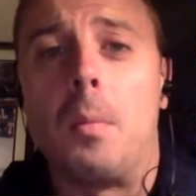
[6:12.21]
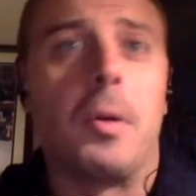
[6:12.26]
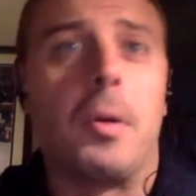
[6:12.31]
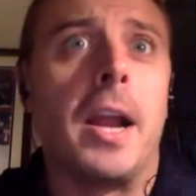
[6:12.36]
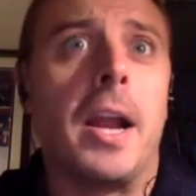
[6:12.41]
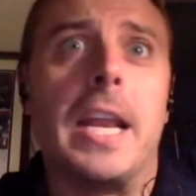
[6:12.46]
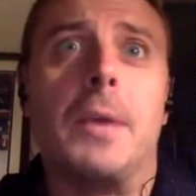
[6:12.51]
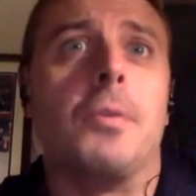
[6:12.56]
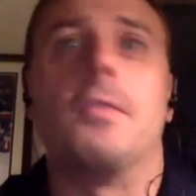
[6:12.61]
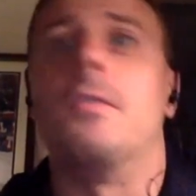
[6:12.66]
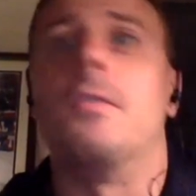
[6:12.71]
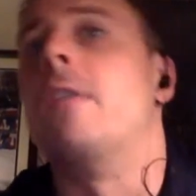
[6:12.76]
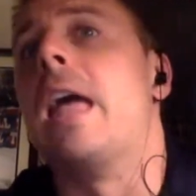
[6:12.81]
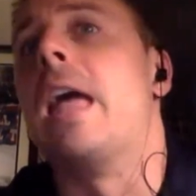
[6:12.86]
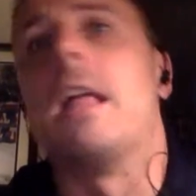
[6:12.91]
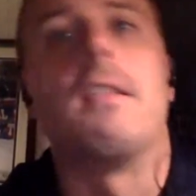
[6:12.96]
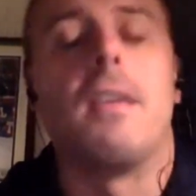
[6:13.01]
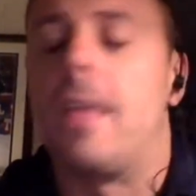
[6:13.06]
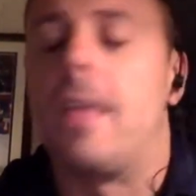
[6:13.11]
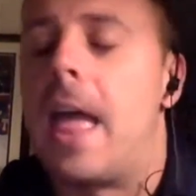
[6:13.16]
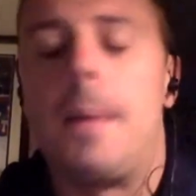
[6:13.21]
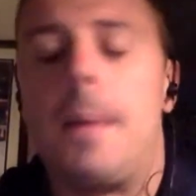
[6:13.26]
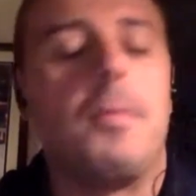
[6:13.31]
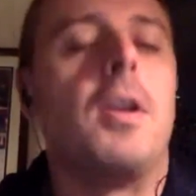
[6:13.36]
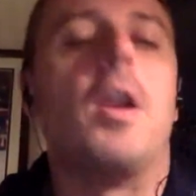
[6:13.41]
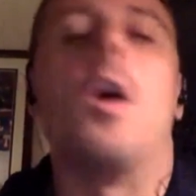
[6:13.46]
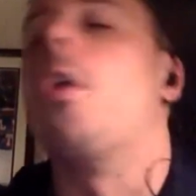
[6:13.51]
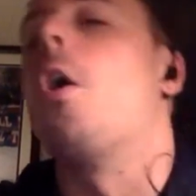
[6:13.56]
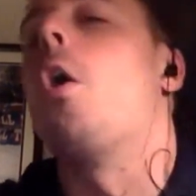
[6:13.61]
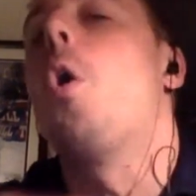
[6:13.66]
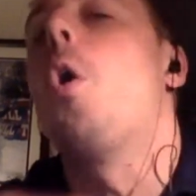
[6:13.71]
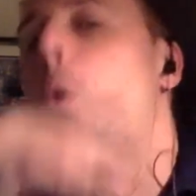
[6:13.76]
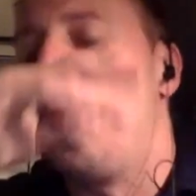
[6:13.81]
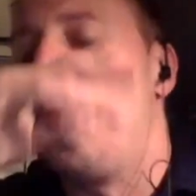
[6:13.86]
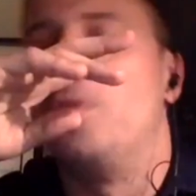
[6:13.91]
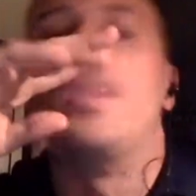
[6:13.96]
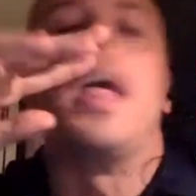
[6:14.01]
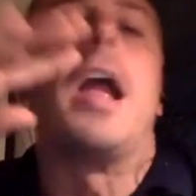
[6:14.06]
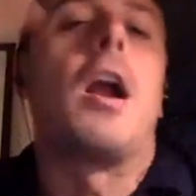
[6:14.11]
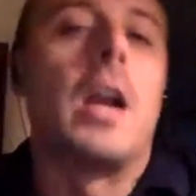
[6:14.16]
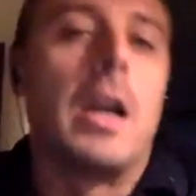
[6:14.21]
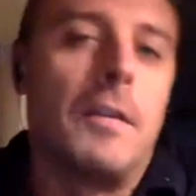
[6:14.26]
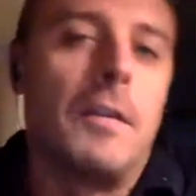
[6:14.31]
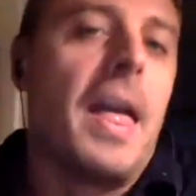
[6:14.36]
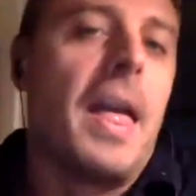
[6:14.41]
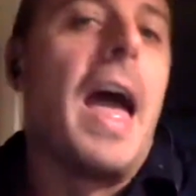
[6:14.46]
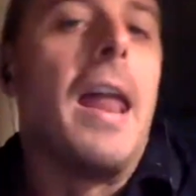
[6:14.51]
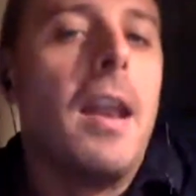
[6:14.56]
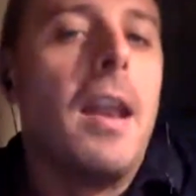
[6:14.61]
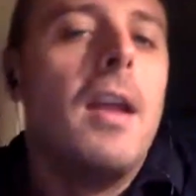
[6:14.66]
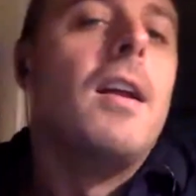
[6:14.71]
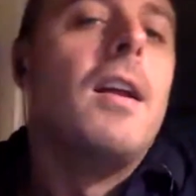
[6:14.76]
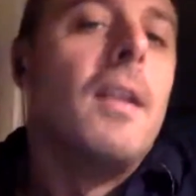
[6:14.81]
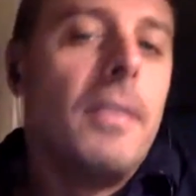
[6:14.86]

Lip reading: Brady was dead to them. The whole narrative that